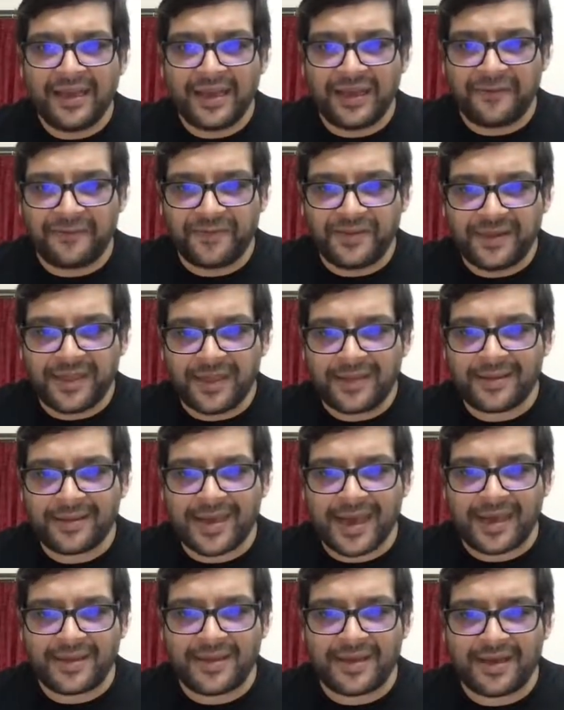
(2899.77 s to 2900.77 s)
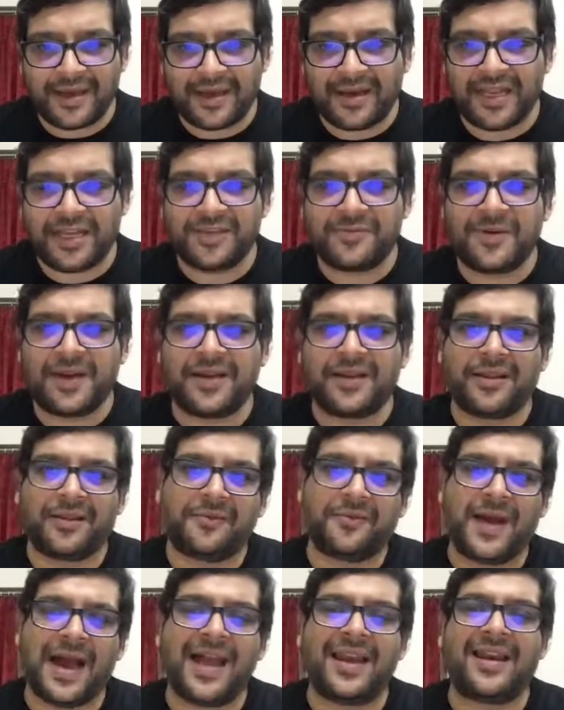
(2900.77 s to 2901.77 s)
If this as an arrangement is
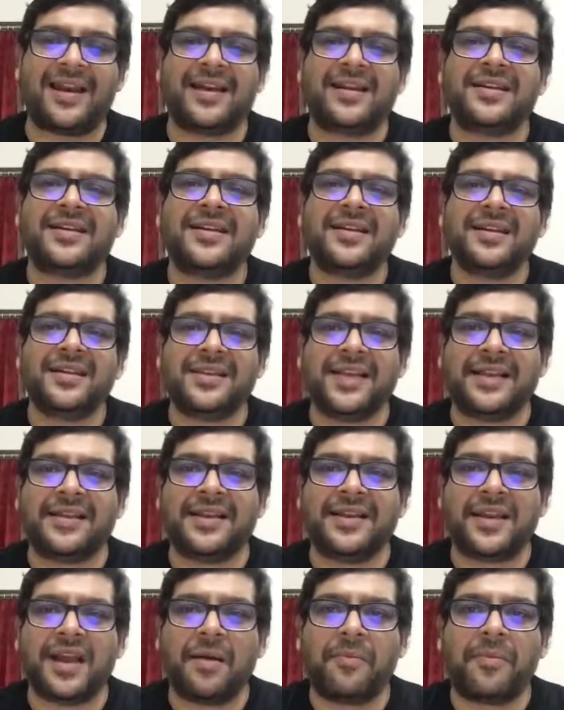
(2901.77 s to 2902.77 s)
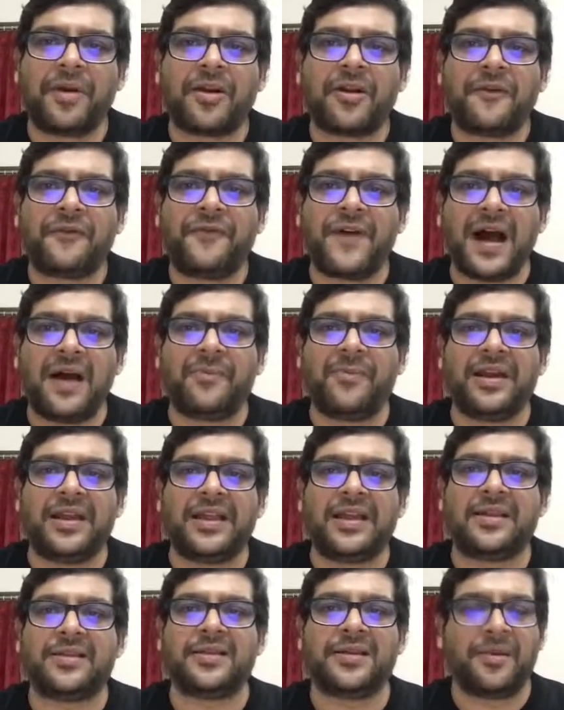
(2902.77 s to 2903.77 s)
valid, then the number of
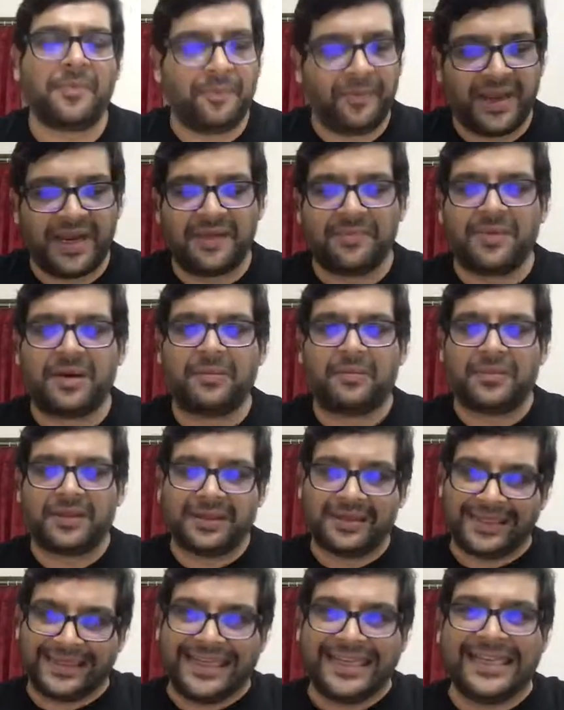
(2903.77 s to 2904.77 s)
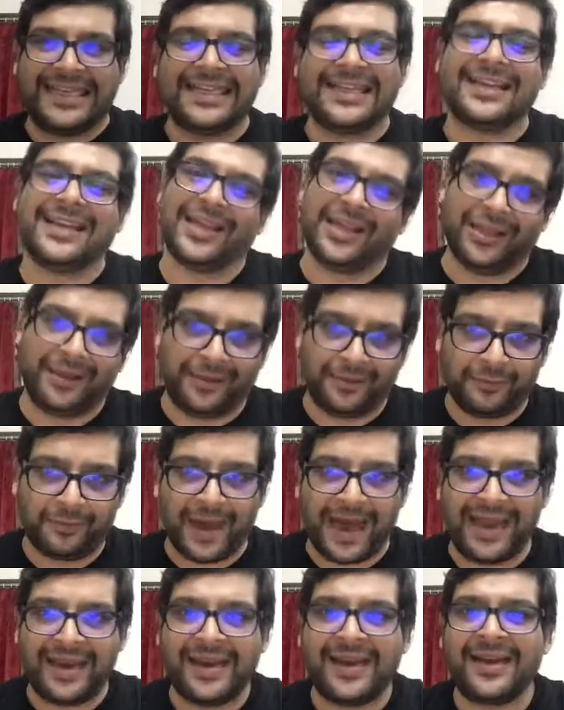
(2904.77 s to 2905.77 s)
families, minimum 3, is
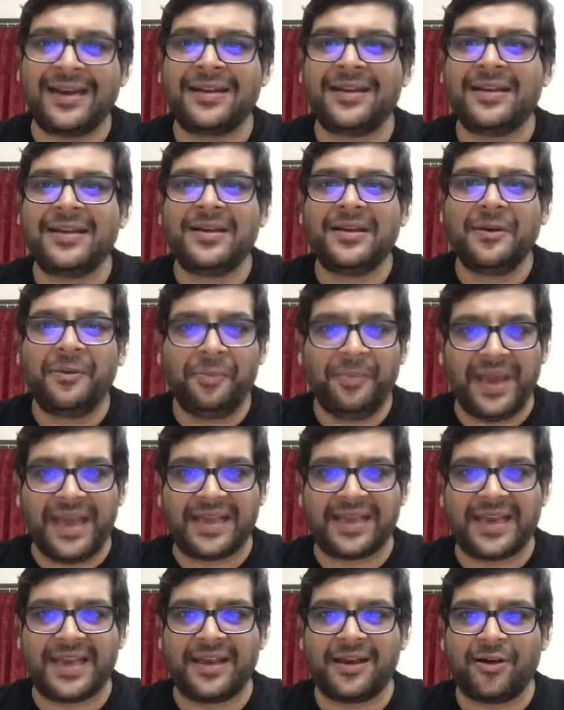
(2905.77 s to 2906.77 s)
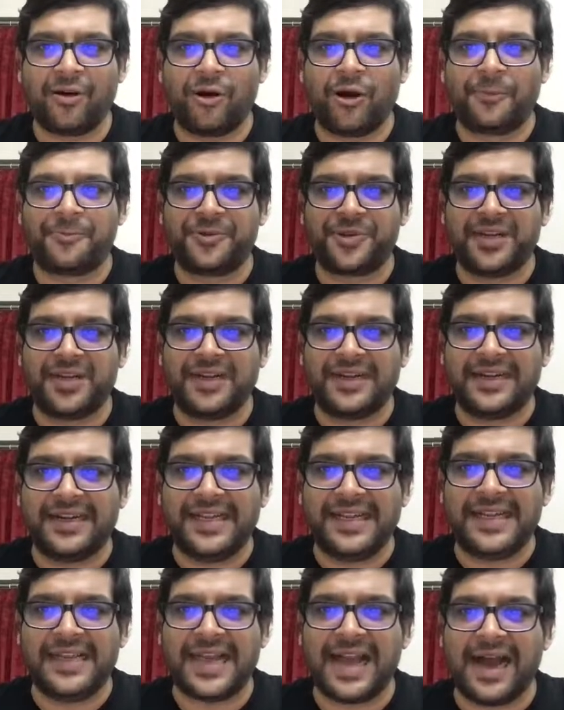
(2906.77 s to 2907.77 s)
valid, making option
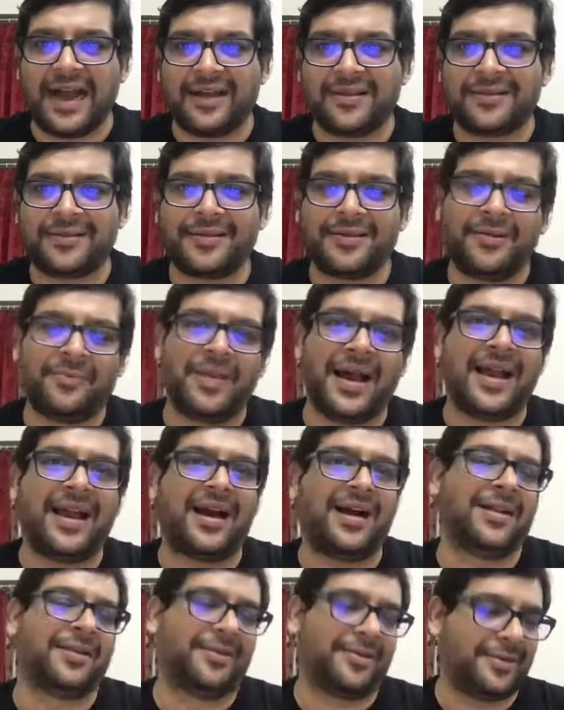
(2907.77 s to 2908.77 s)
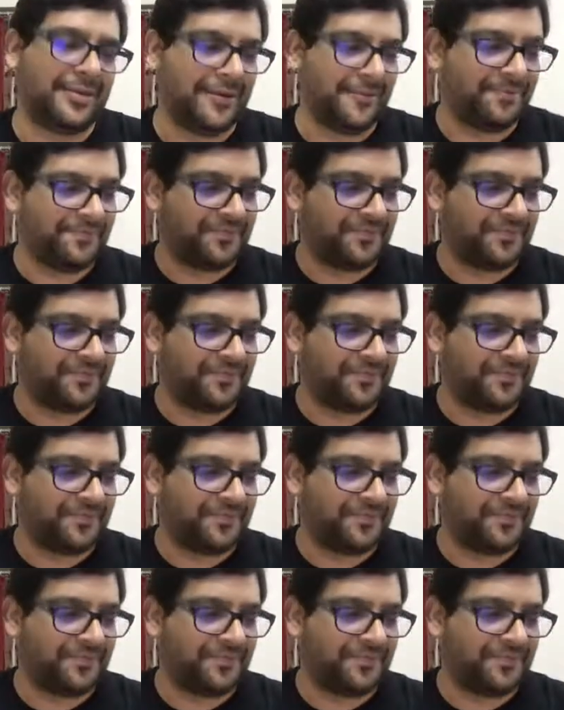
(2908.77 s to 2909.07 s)
D as my answer.